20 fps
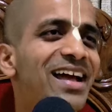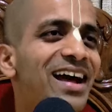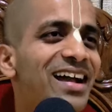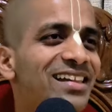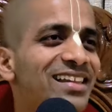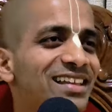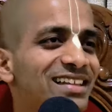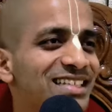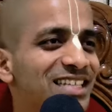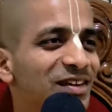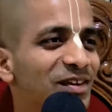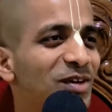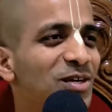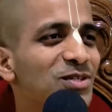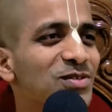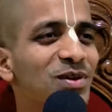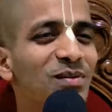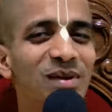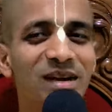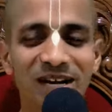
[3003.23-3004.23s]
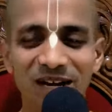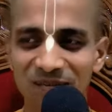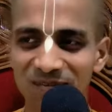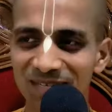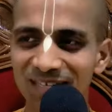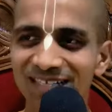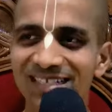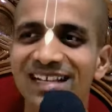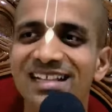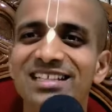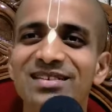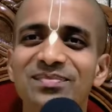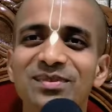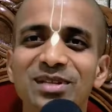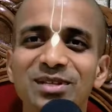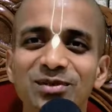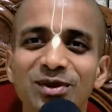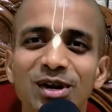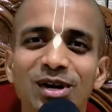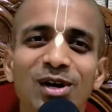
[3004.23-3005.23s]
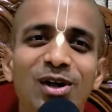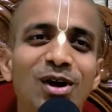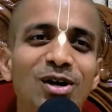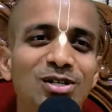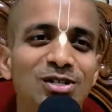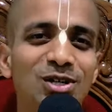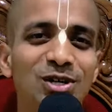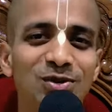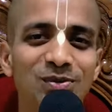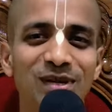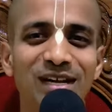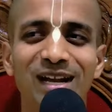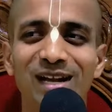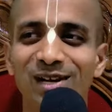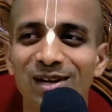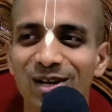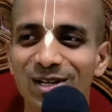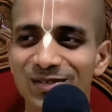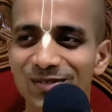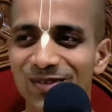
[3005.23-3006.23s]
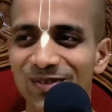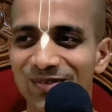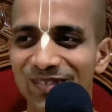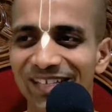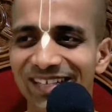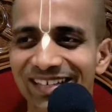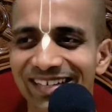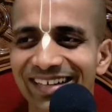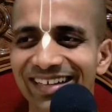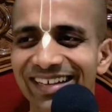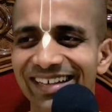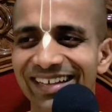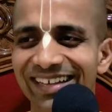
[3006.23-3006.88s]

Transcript: And then Jiva Goswami comes and tells him, this is what Lord told me, get lost from here.